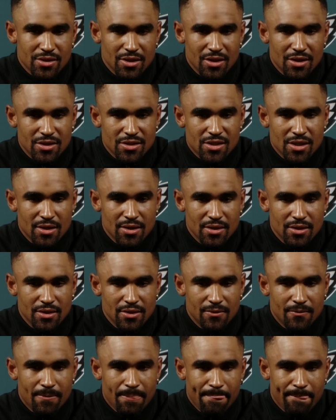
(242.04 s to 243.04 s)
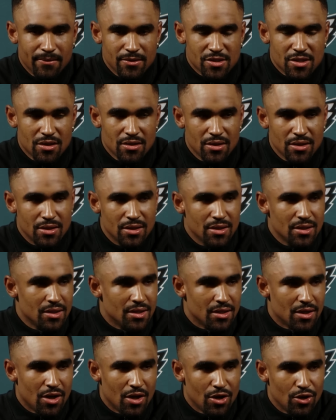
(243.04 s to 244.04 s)
a ton of good
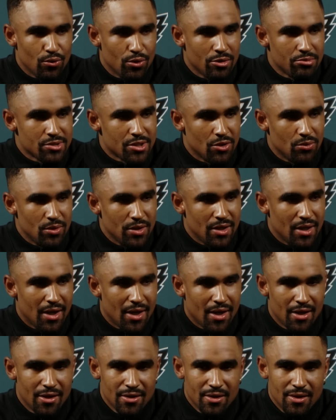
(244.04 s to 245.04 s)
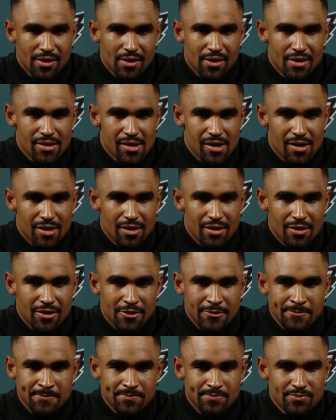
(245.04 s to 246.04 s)
in all the reps that we got.
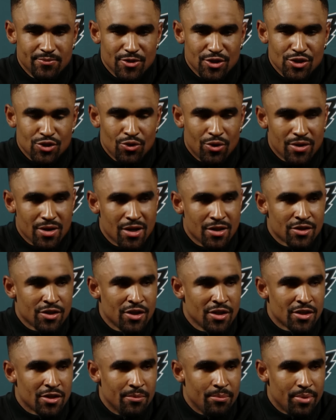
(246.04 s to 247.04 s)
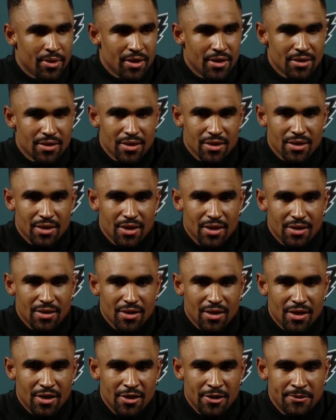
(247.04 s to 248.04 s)
Just going out there and competing and
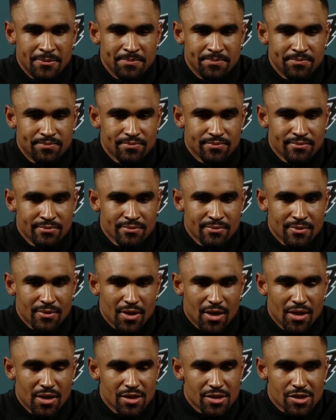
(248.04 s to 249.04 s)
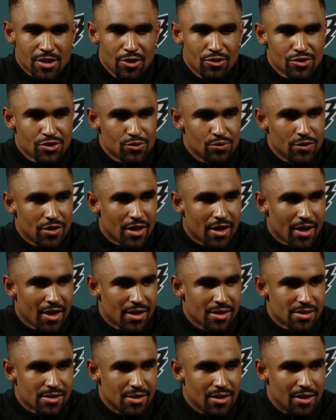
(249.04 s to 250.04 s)
getting as close as we
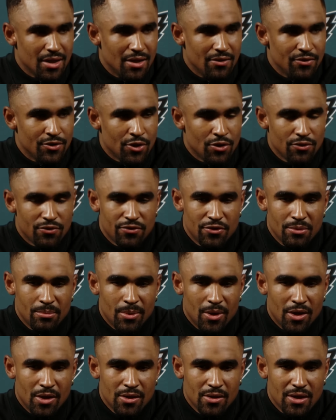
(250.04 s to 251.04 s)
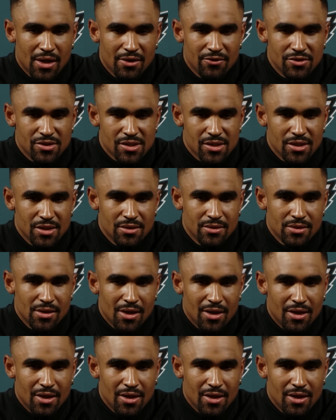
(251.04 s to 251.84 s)
can to 11-on football. Obviously,